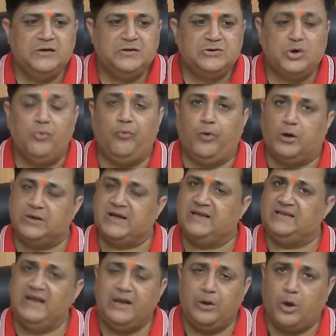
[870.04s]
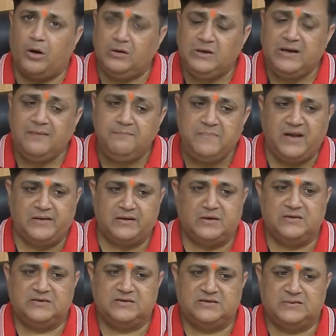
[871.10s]
So what are the long-term
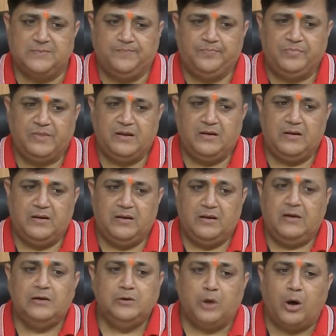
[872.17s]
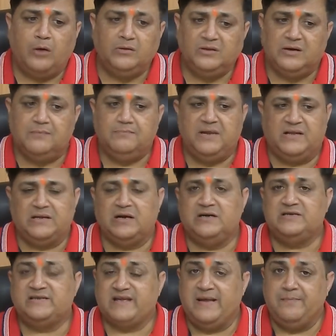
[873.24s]
methods? Long-term
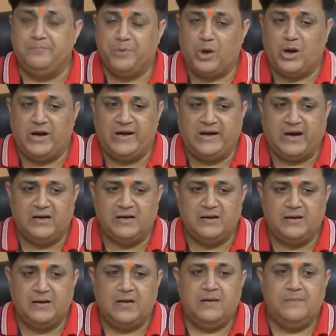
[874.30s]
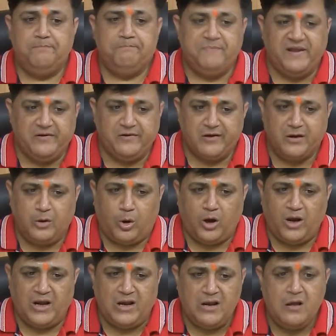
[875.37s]
methods employed are mineral
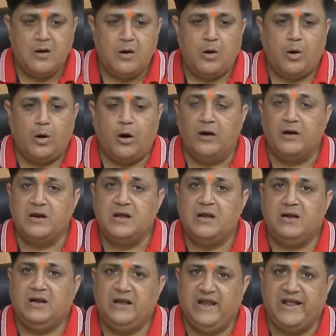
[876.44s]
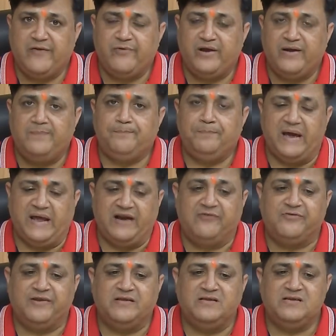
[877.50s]
oil or liquid
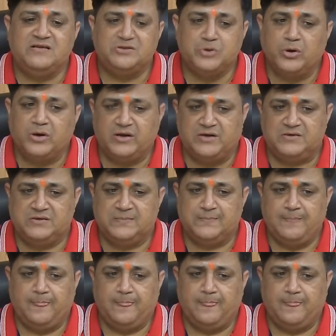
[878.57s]
paraffin storage.